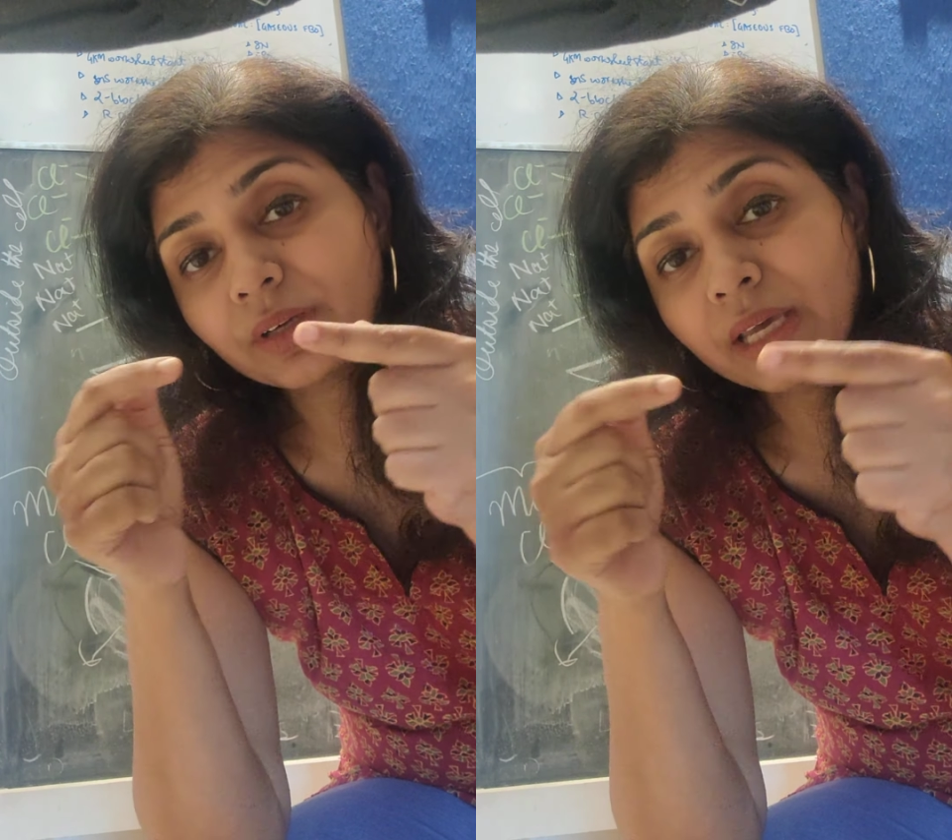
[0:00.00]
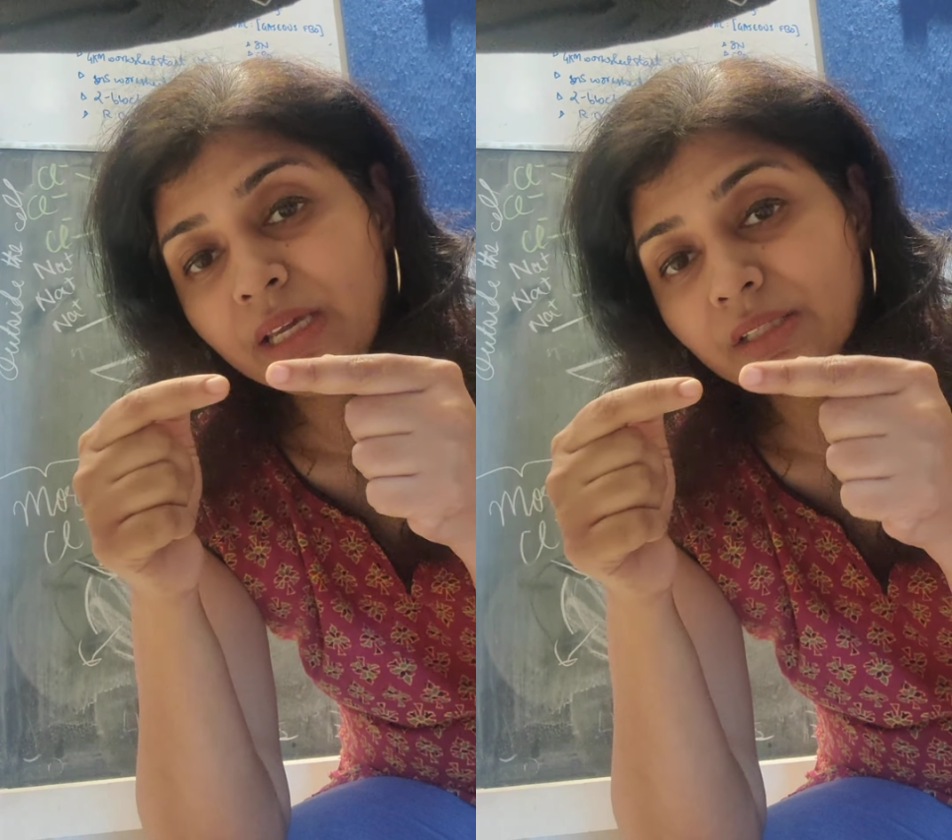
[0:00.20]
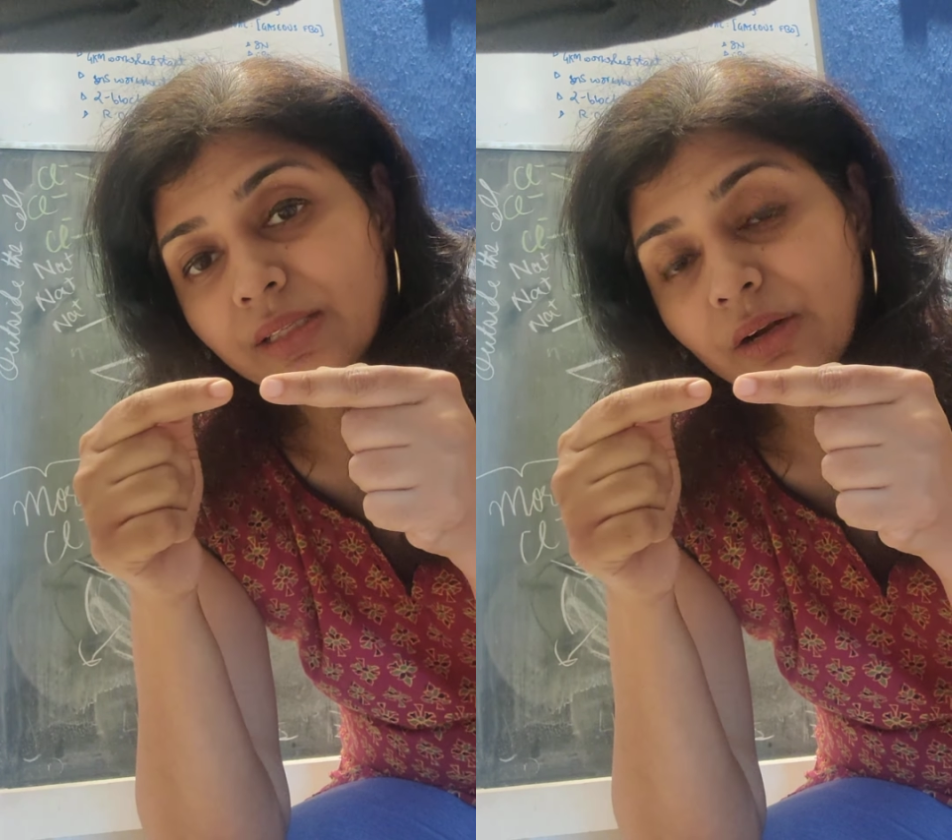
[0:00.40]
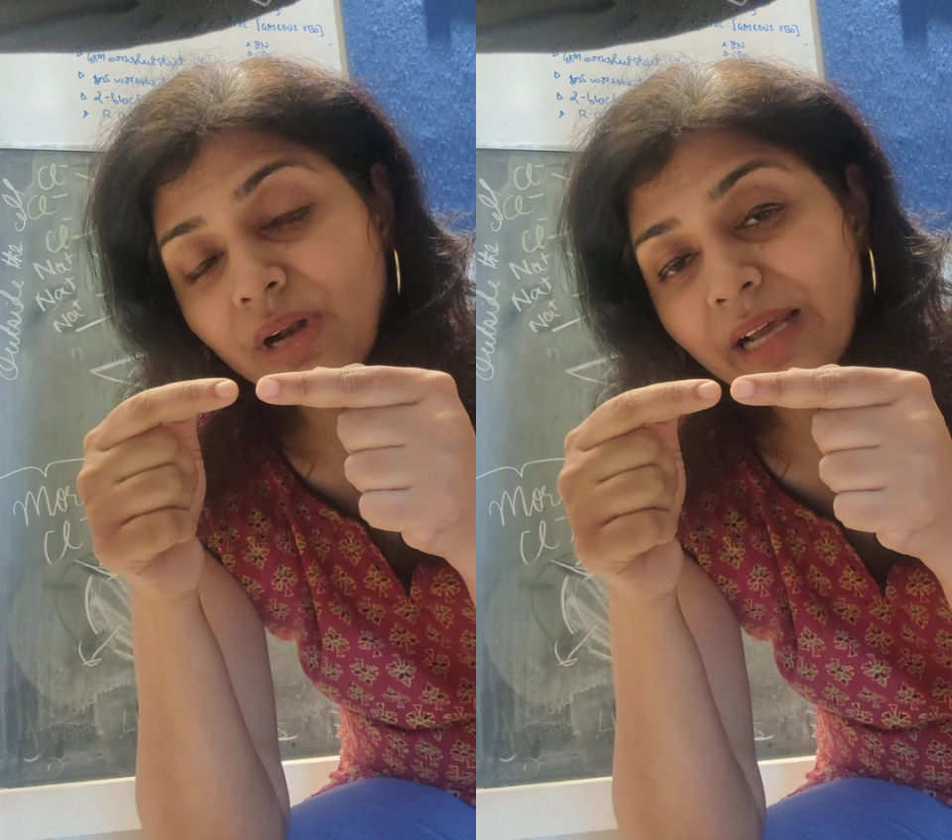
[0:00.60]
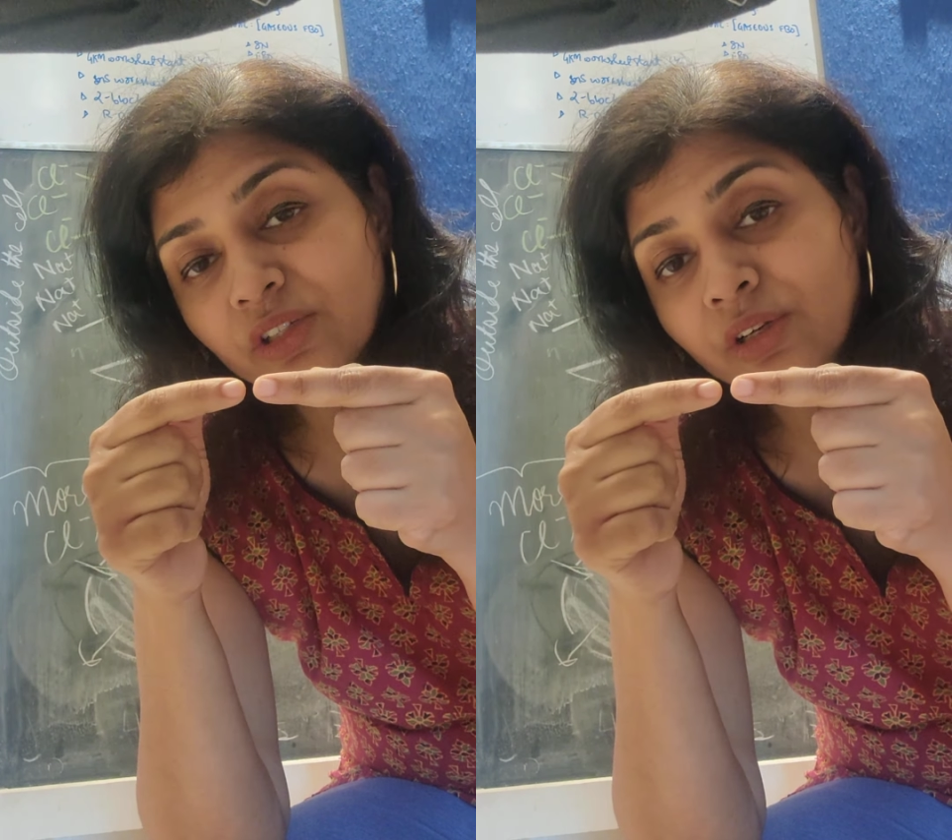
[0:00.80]
Okay, so they
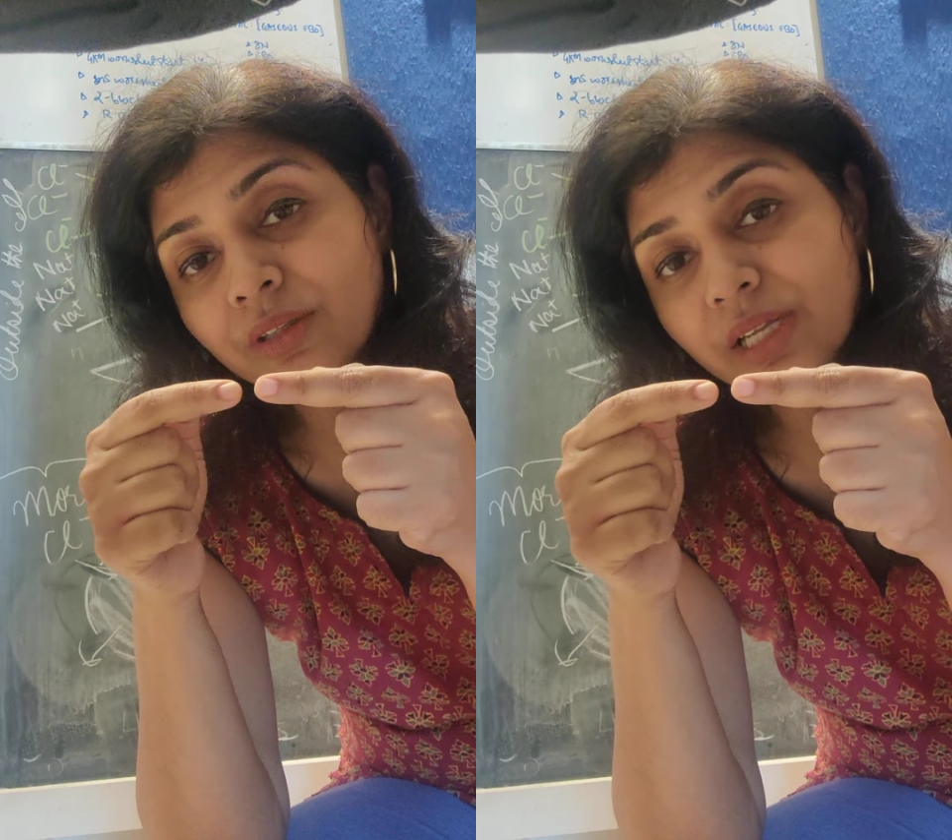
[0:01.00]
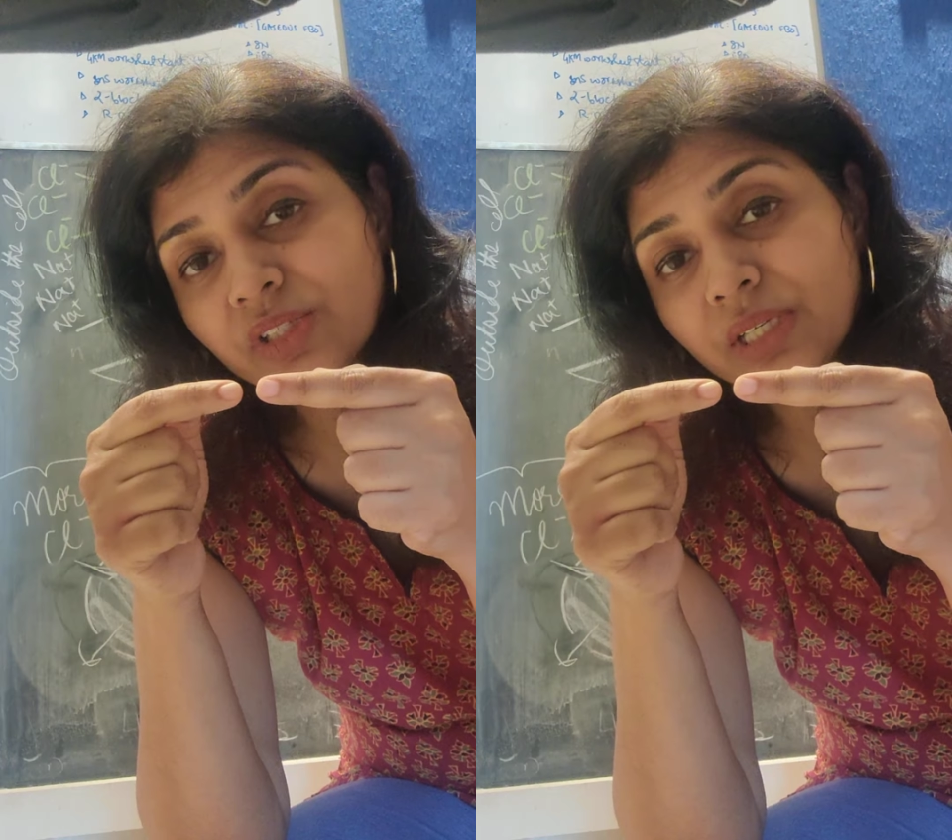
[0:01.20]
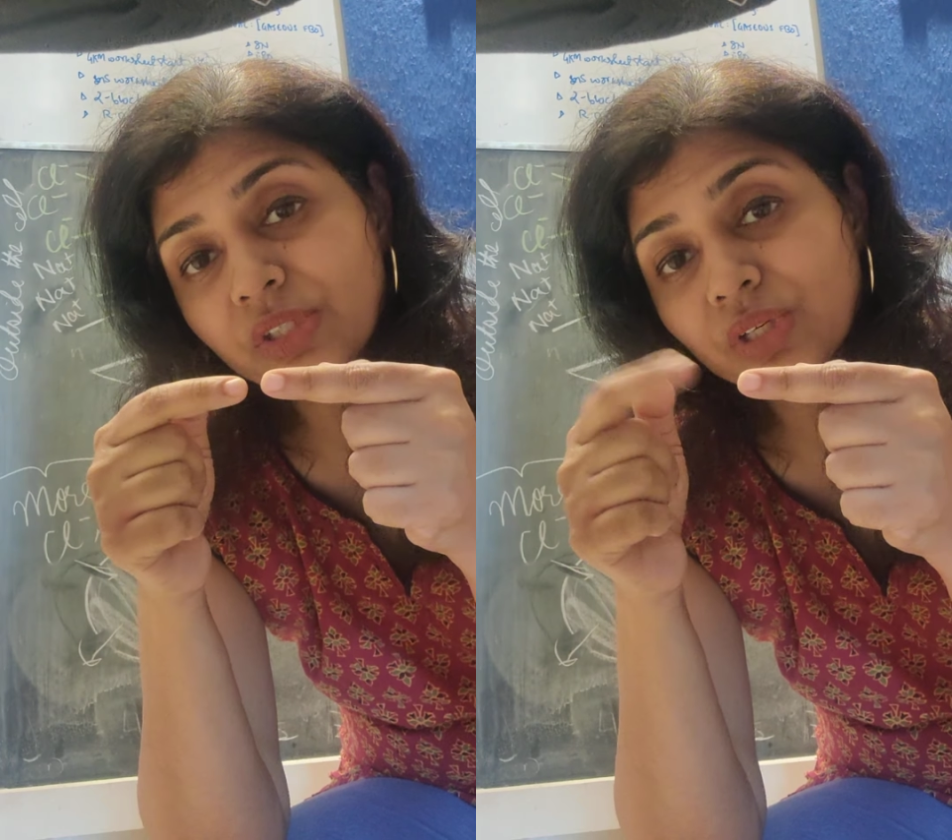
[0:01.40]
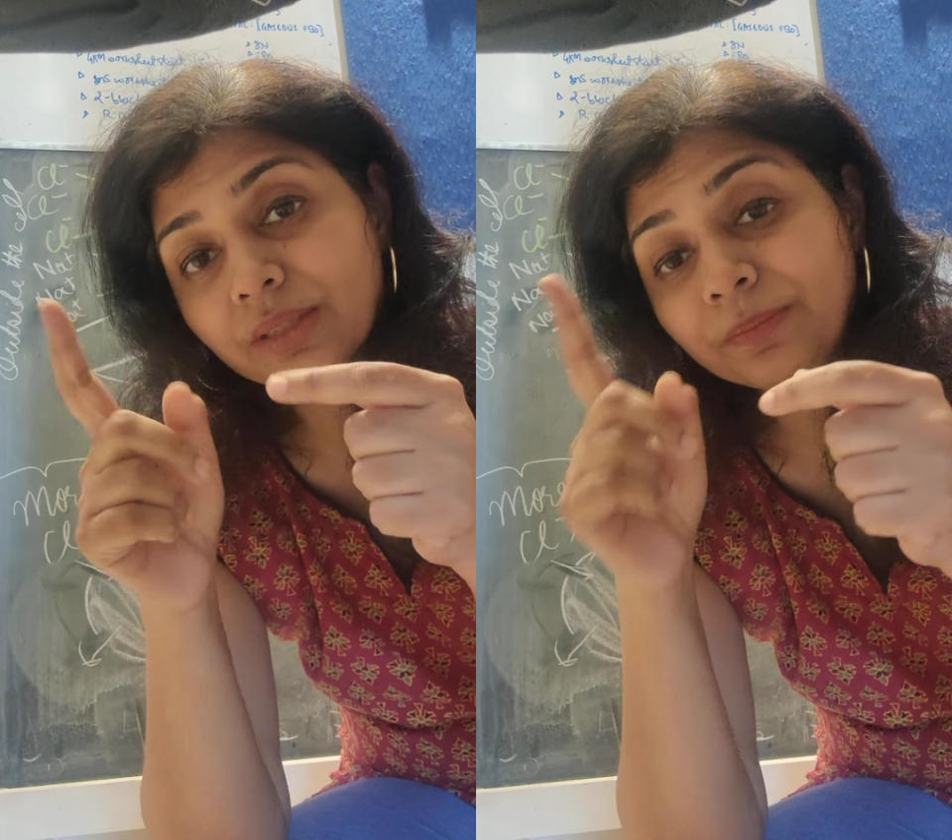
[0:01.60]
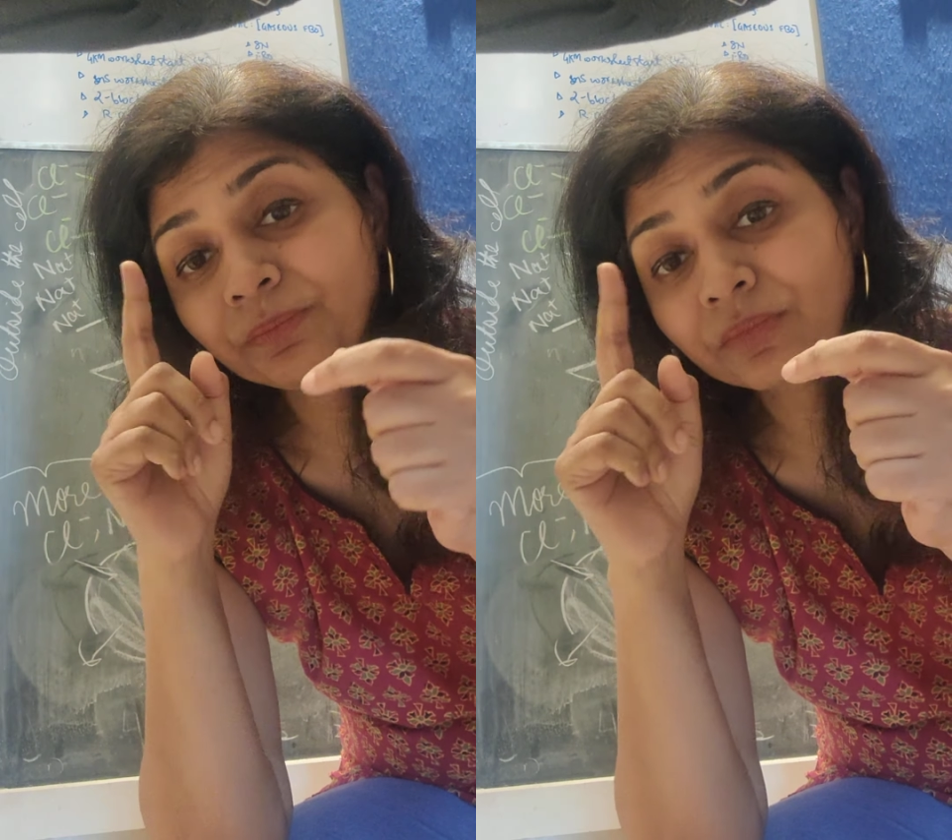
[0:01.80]
are actually not touching each
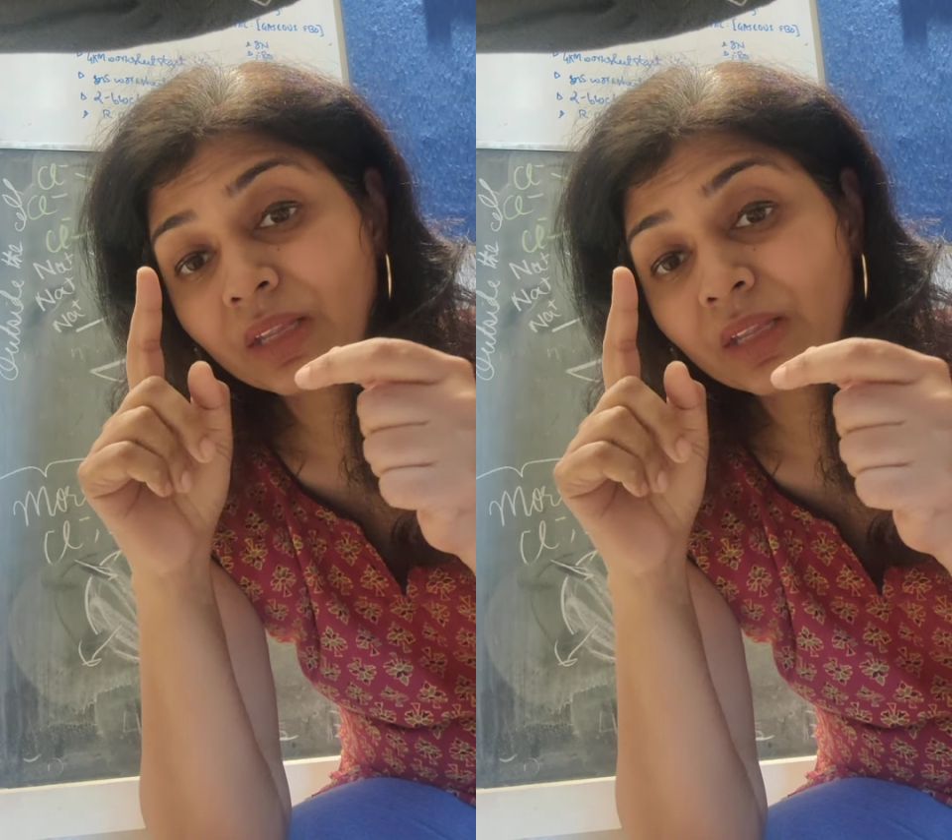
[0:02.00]
other.